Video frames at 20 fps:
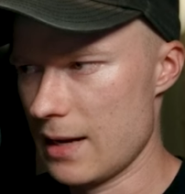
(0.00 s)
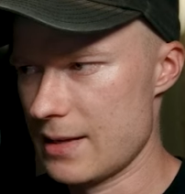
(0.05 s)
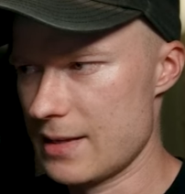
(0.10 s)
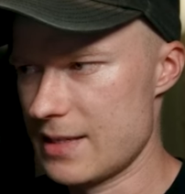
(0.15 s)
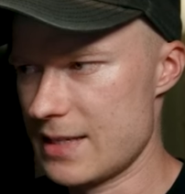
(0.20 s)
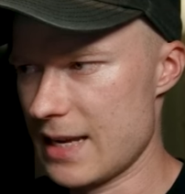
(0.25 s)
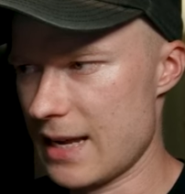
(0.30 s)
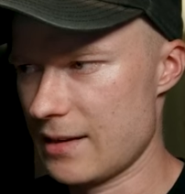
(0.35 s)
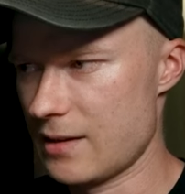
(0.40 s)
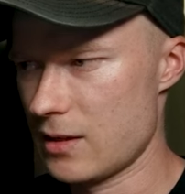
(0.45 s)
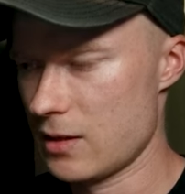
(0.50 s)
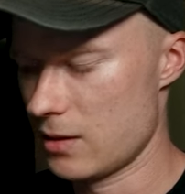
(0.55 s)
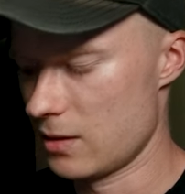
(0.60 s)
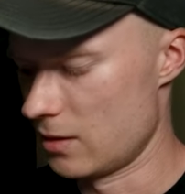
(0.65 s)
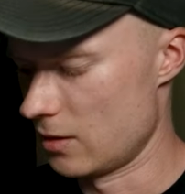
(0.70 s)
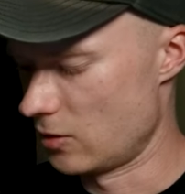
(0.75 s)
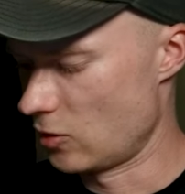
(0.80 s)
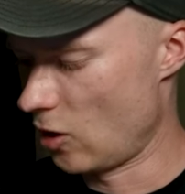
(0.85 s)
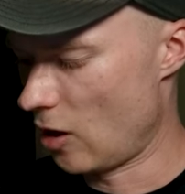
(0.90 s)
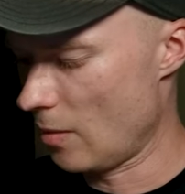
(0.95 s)
and set
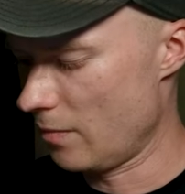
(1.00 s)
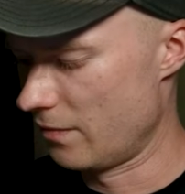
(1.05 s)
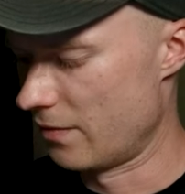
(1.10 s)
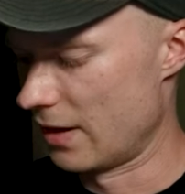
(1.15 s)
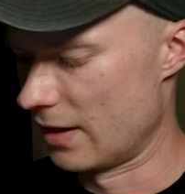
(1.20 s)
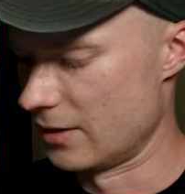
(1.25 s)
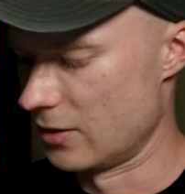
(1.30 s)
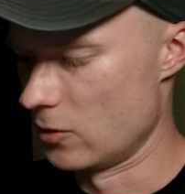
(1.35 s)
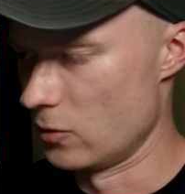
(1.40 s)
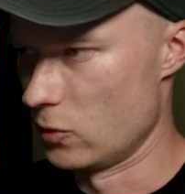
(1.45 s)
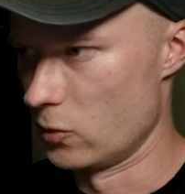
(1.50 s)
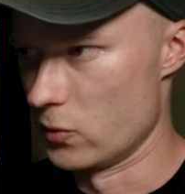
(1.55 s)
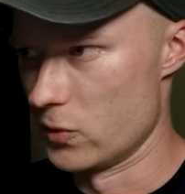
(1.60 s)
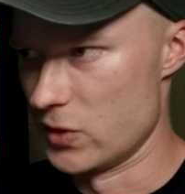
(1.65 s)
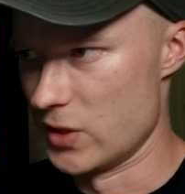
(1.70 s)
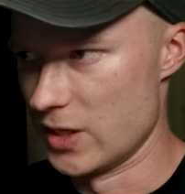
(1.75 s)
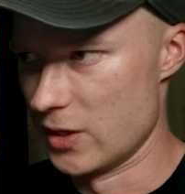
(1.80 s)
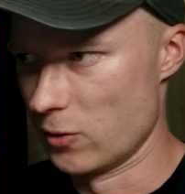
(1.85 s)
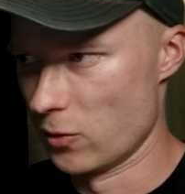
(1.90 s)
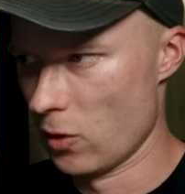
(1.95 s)
the top value
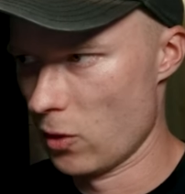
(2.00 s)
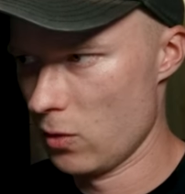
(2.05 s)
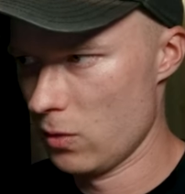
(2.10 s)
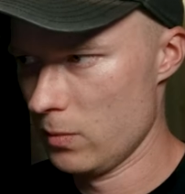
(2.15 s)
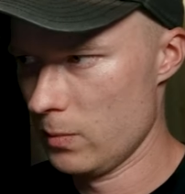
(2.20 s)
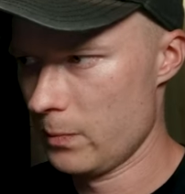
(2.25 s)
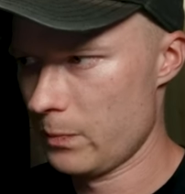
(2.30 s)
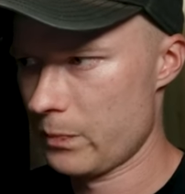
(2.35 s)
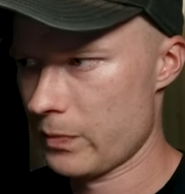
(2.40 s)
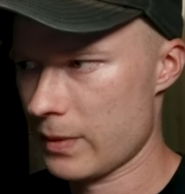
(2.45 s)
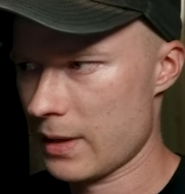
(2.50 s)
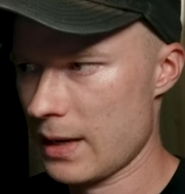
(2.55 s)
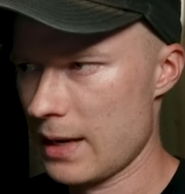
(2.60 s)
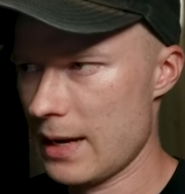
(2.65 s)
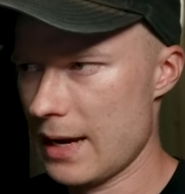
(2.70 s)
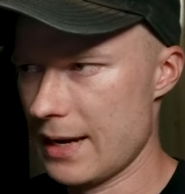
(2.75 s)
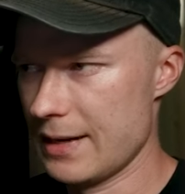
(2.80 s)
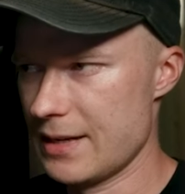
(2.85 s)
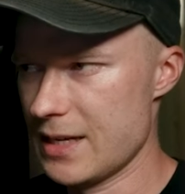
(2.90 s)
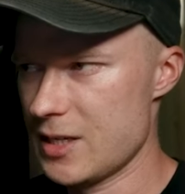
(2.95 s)
to zero
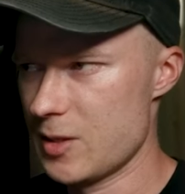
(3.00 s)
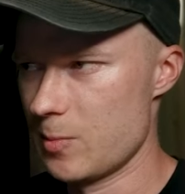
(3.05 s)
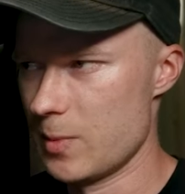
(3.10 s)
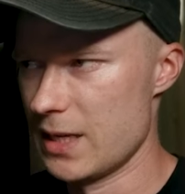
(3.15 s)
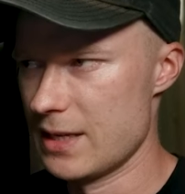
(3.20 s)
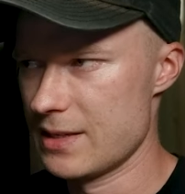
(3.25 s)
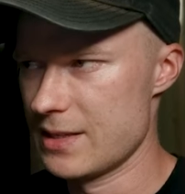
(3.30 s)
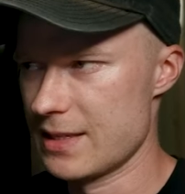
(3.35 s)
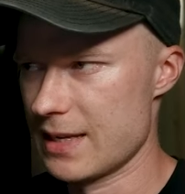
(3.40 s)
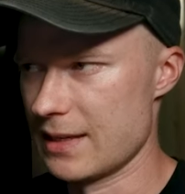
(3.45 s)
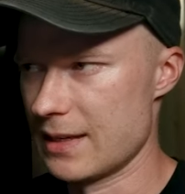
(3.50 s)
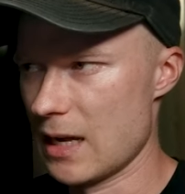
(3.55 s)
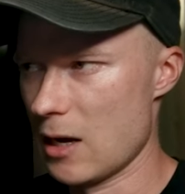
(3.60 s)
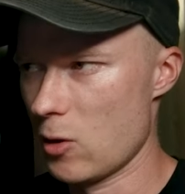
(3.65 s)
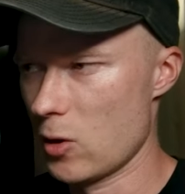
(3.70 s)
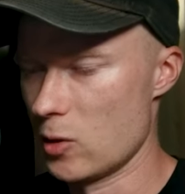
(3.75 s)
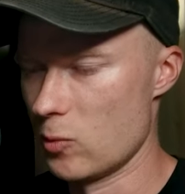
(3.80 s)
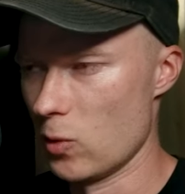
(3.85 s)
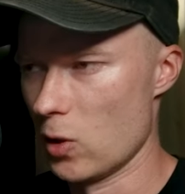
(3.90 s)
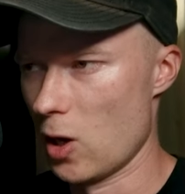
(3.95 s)
and this means that
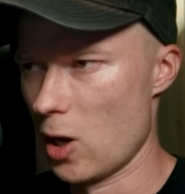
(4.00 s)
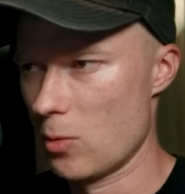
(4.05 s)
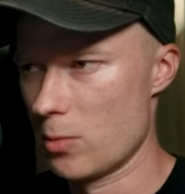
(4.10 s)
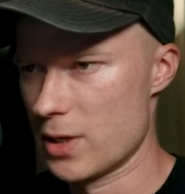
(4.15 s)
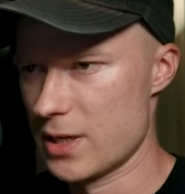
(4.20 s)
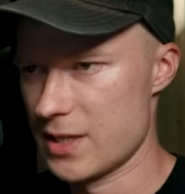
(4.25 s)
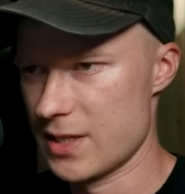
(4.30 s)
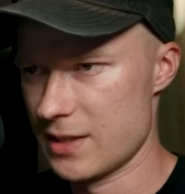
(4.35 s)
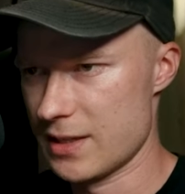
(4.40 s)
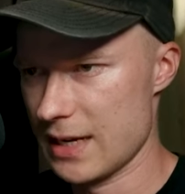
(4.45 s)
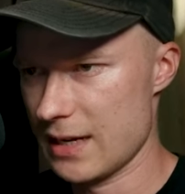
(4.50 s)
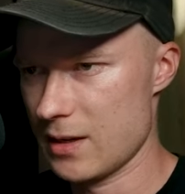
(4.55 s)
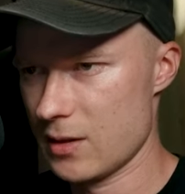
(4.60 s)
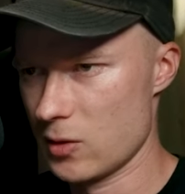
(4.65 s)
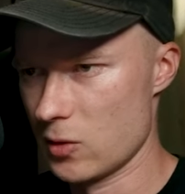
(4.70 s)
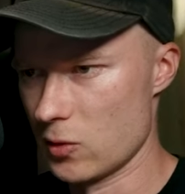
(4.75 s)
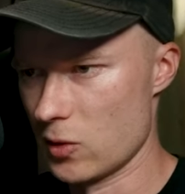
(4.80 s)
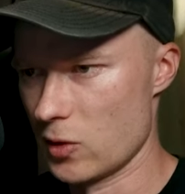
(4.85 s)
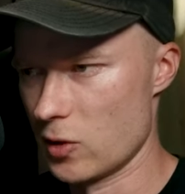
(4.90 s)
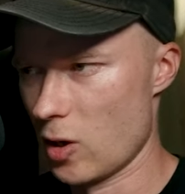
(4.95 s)
now it will always
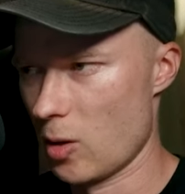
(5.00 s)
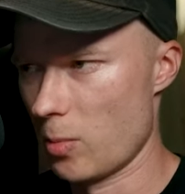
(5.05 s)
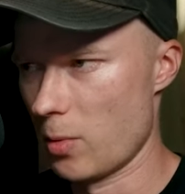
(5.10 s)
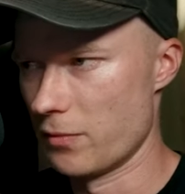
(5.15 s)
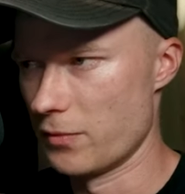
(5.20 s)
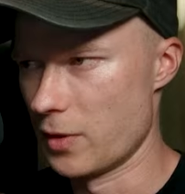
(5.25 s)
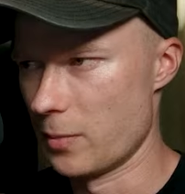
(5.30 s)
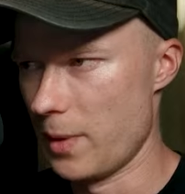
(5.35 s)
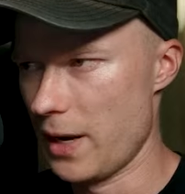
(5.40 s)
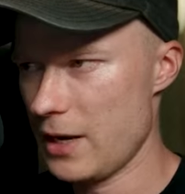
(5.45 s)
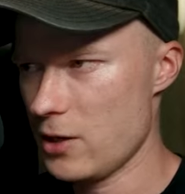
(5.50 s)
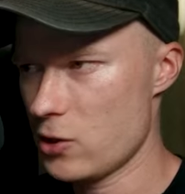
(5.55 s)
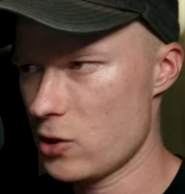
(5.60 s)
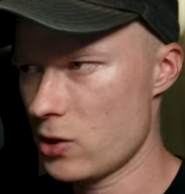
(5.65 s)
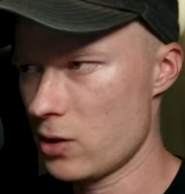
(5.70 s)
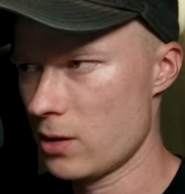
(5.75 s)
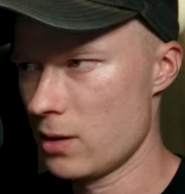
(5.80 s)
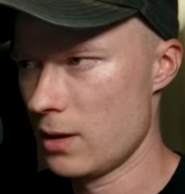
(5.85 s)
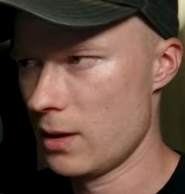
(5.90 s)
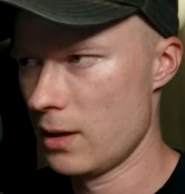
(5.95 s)
stick to the top of the page.